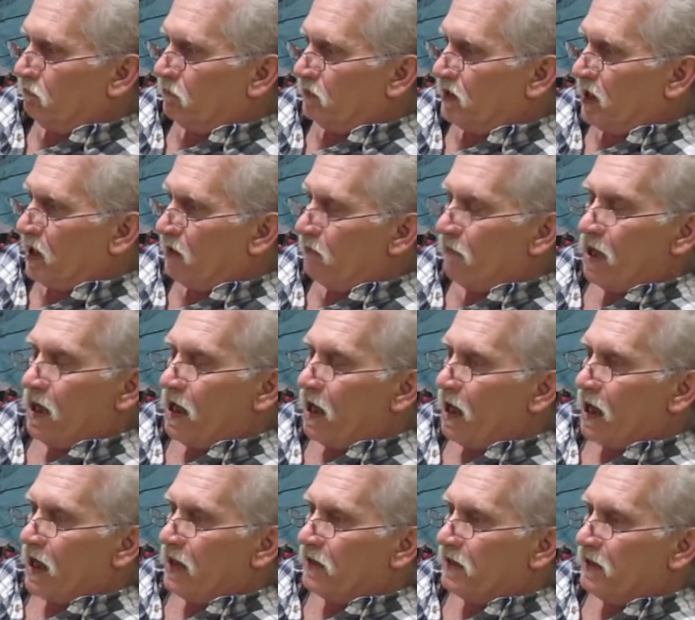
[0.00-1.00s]
take
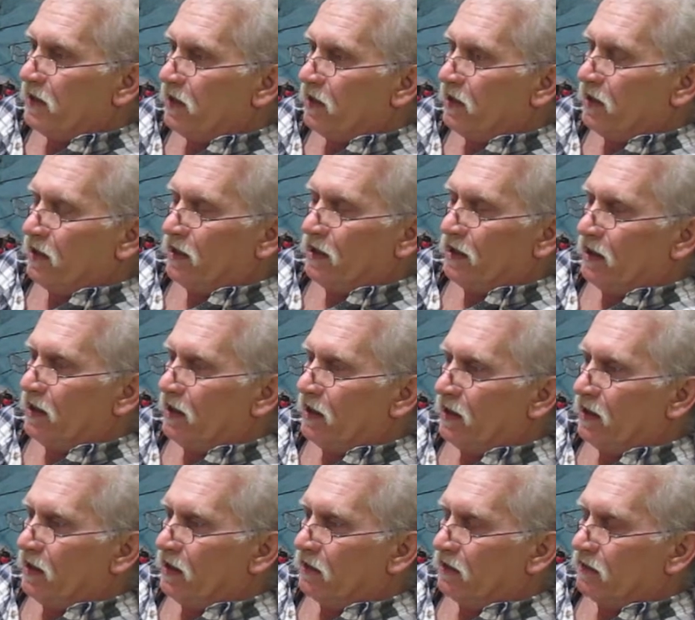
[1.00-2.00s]
my idea
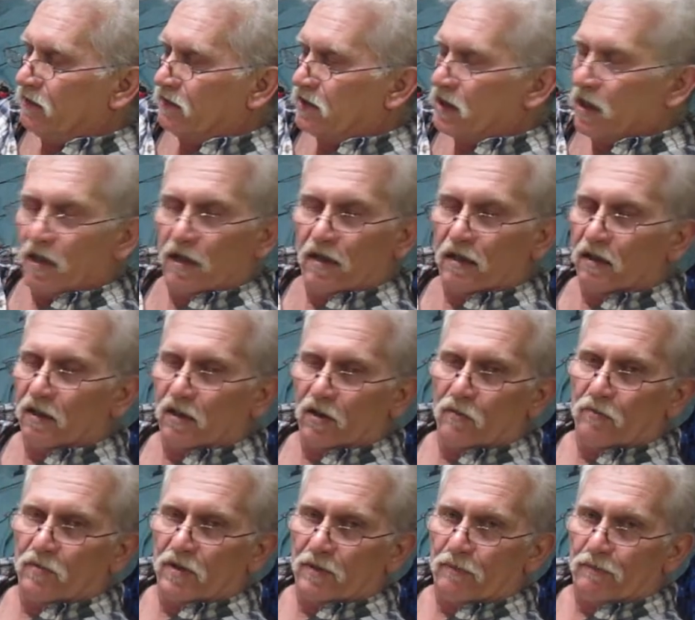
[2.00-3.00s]
and tear it in a
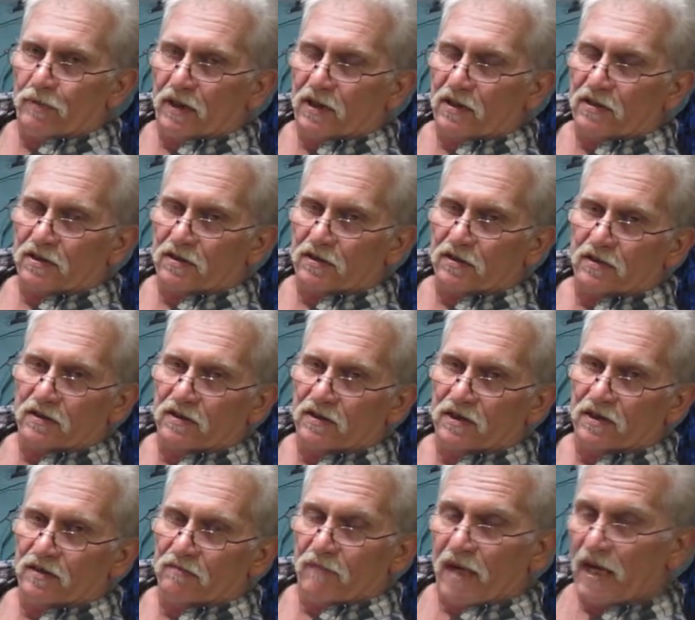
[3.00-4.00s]
little bit of pieces
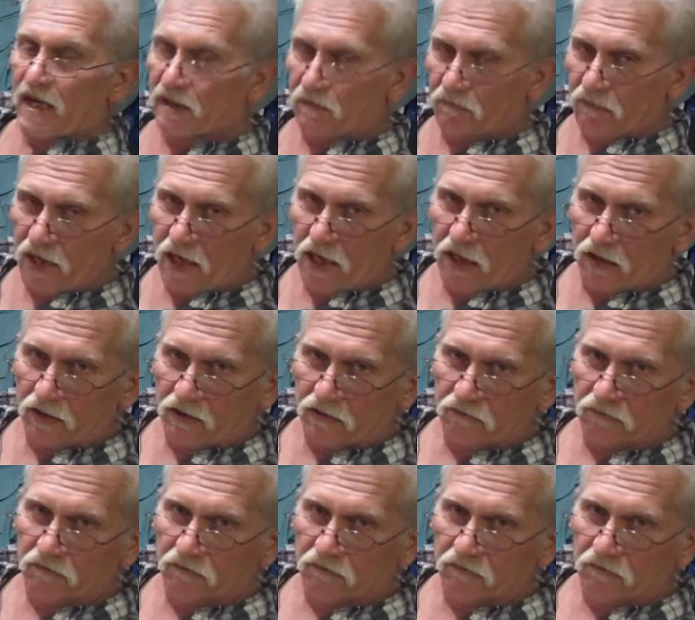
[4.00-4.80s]
and make it better.